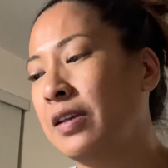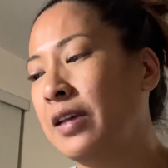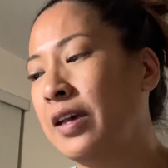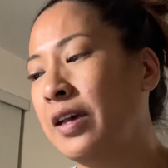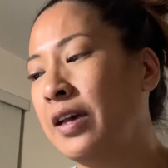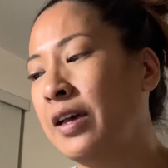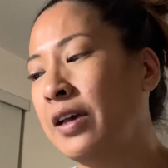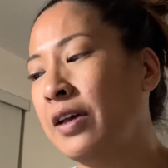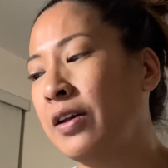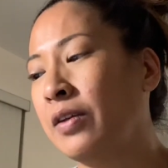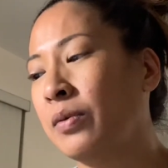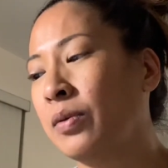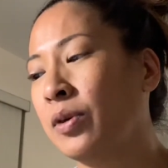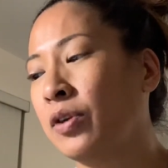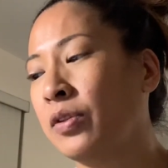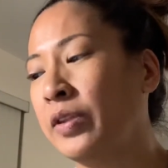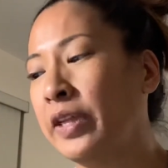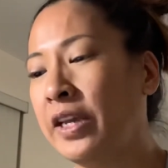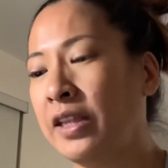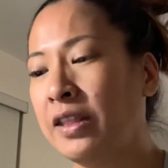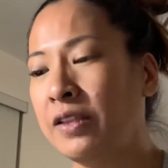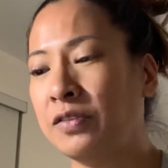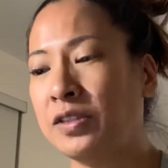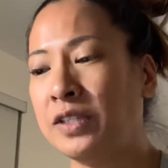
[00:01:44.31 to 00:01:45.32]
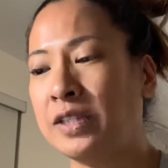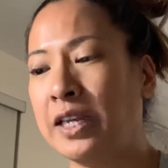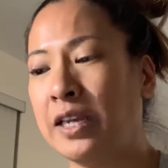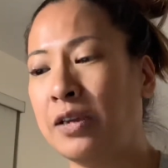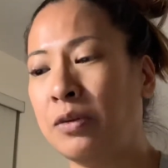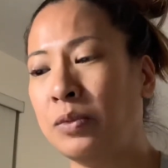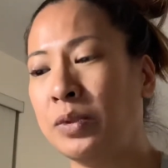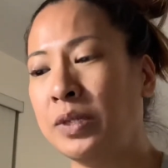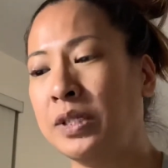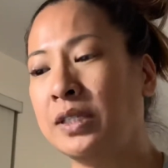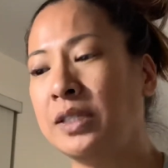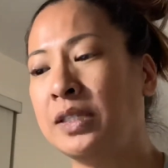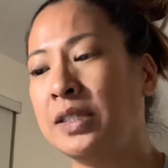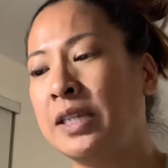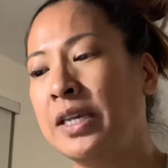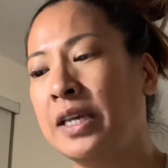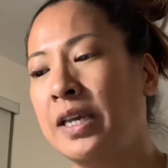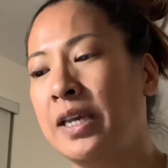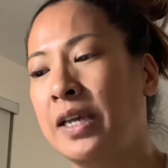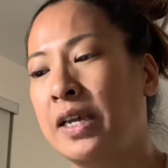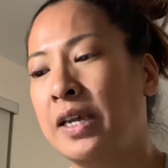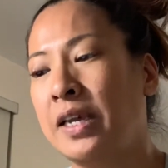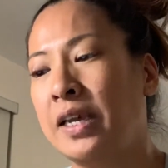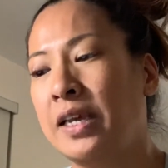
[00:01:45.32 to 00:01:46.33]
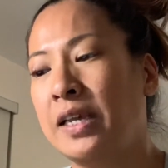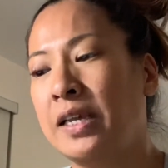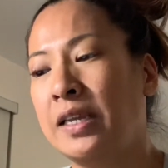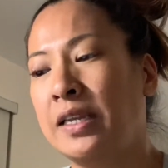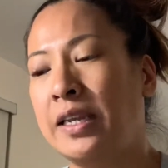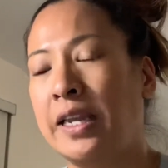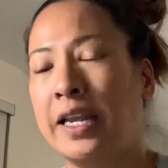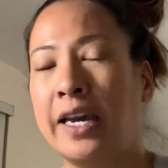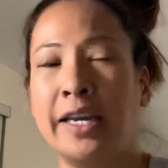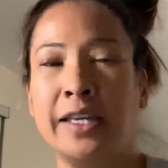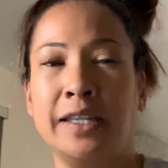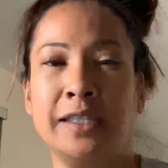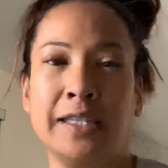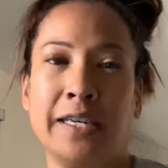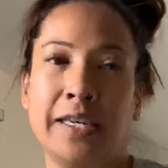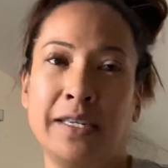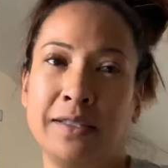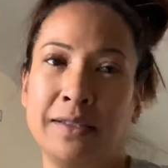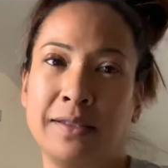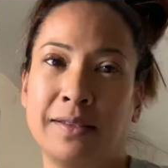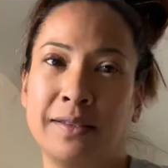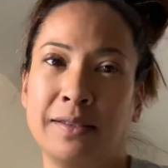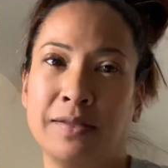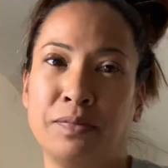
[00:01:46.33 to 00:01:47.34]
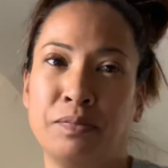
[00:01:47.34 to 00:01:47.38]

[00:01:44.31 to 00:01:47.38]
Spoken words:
her length of stay was 9 days.